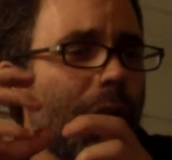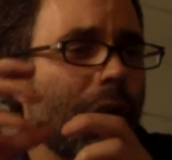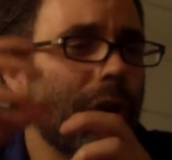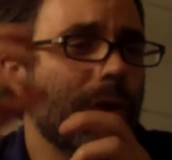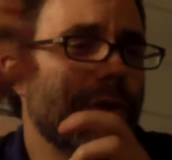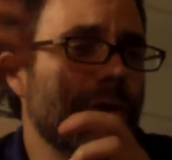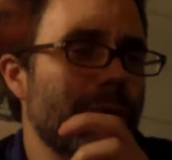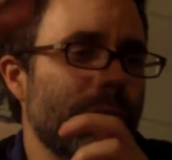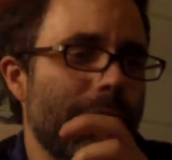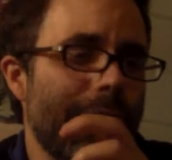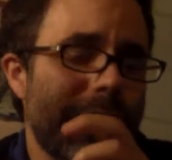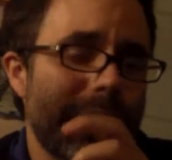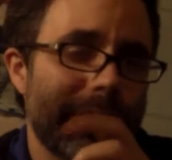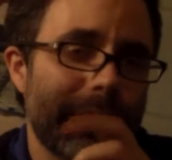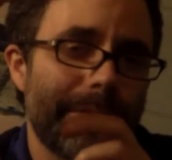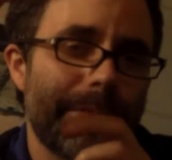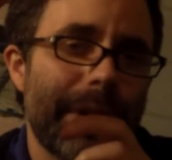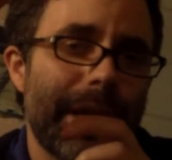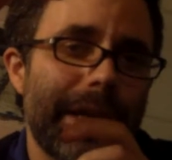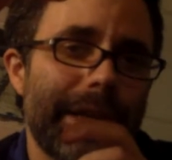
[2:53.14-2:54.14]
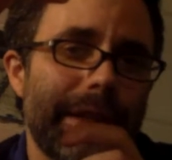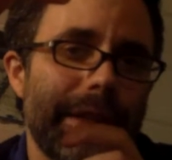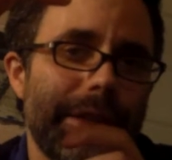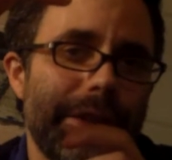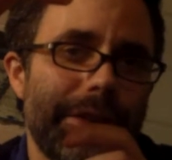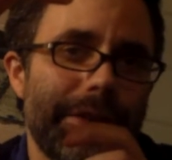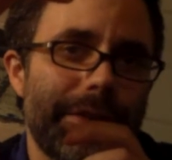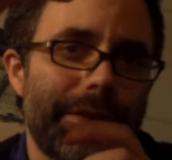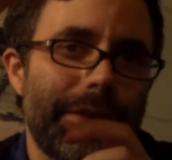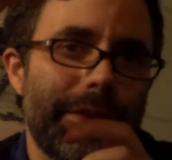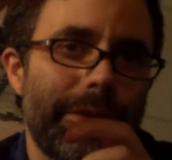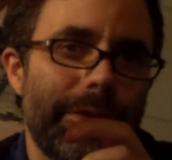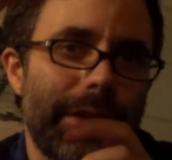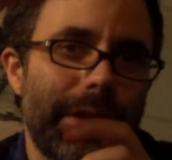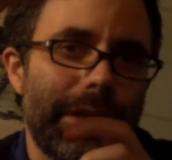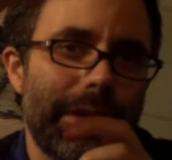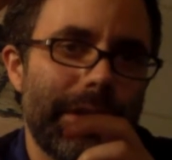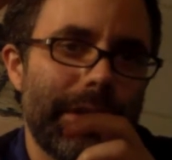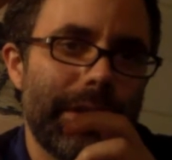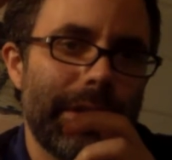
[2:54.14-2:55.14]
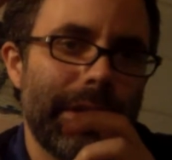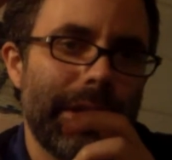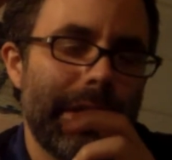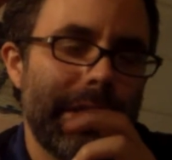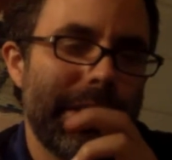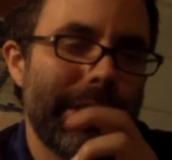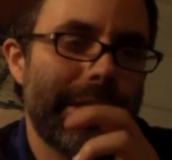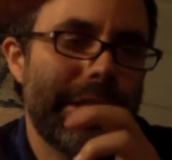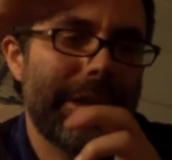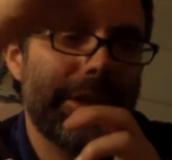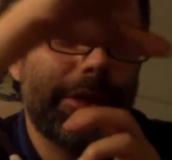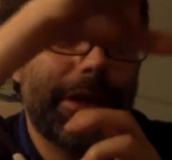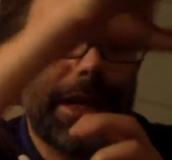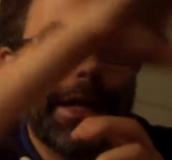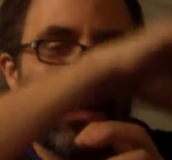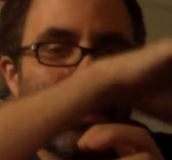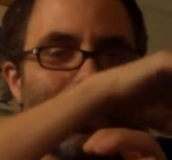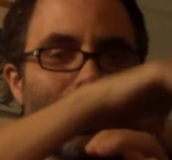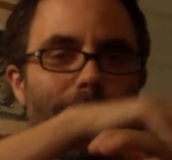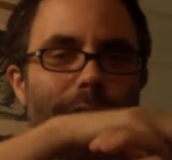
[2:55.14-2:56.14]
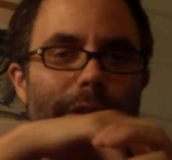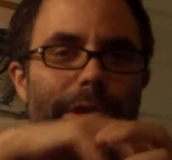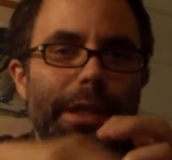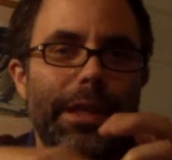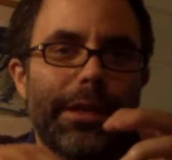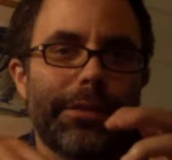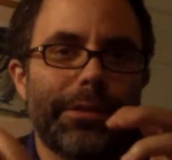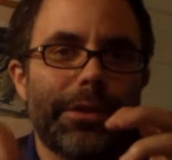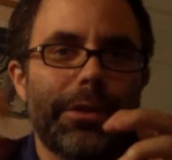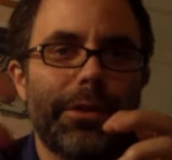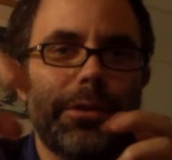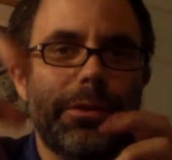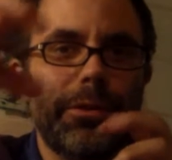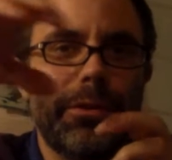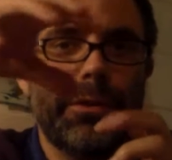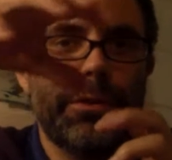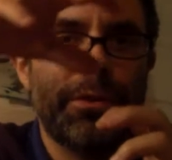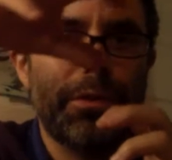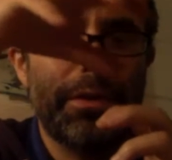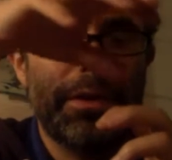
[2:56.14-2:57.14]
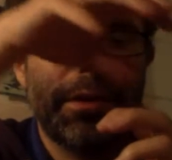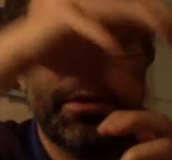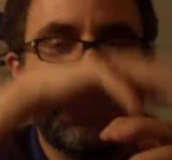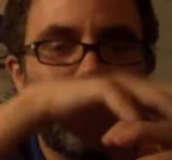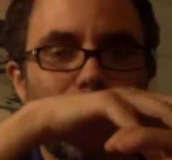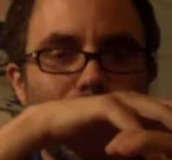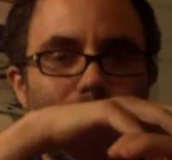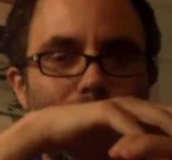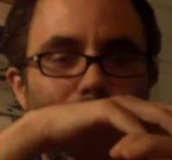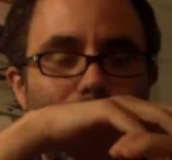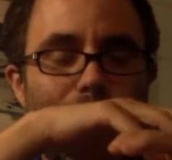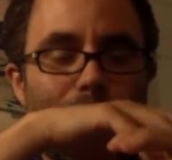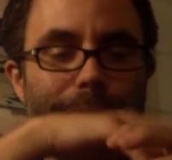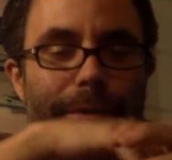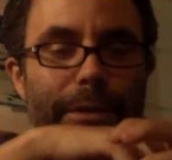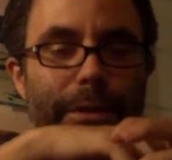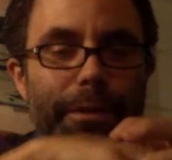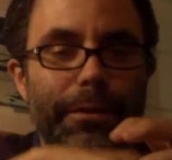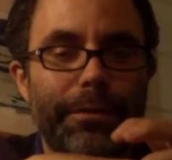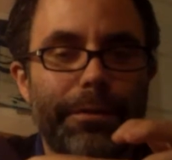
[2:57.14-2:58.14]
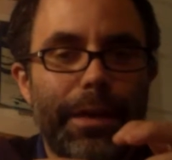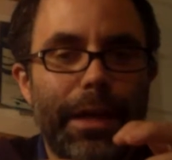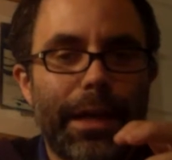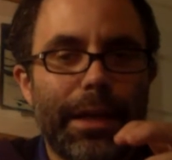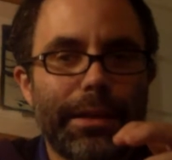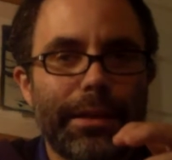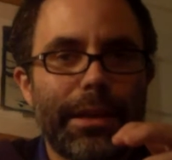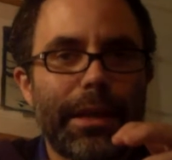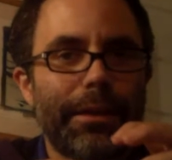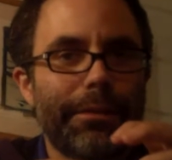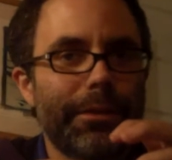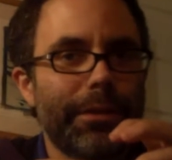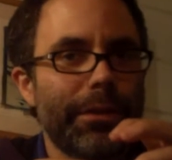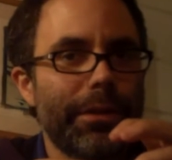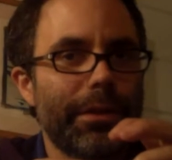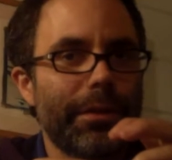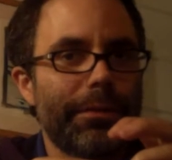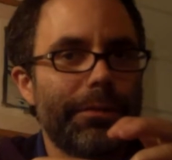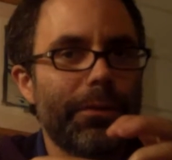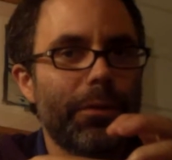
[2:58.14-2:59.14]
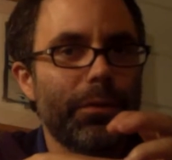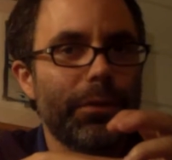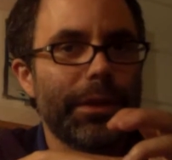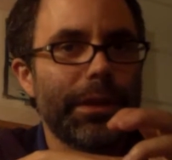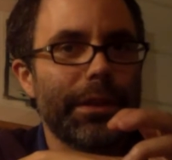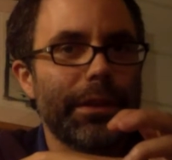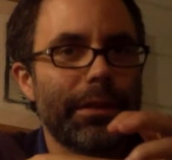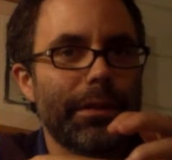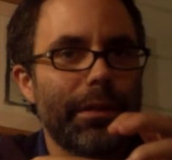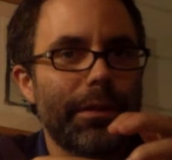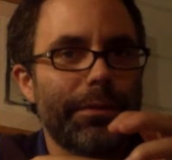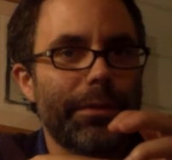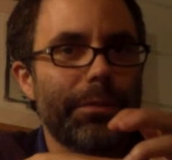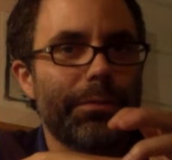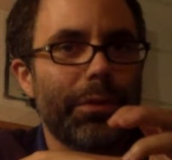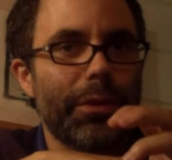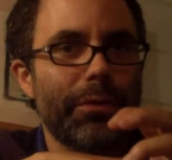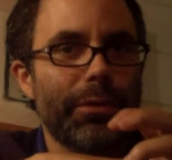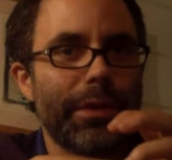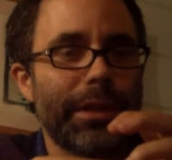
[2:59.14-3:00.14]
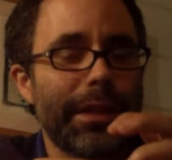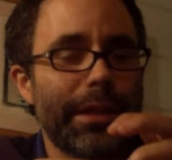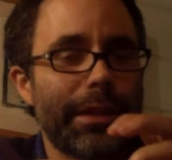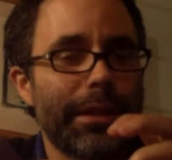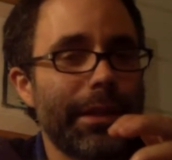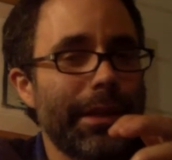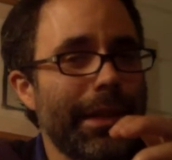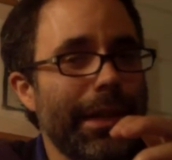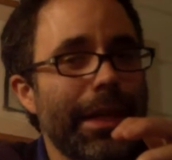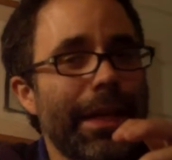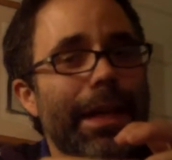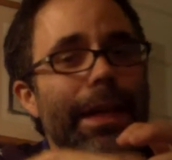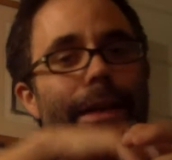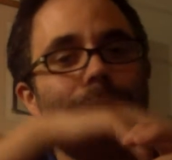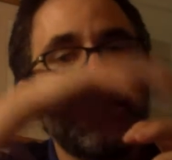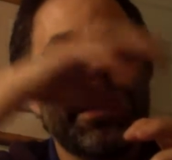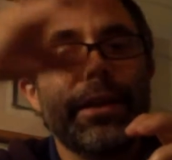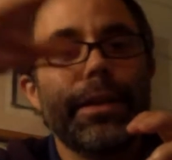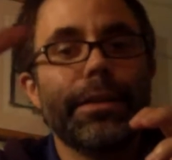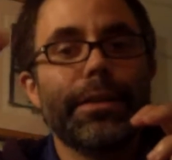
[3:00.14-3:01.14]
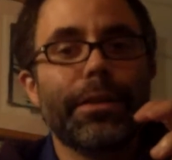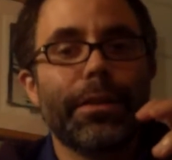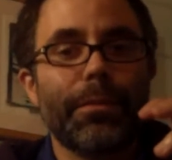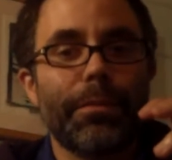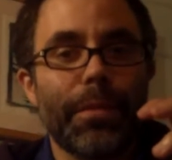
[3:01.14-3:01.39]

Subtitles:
also has appendages to it that are added on after the fact, after the folding of the protein, and then it's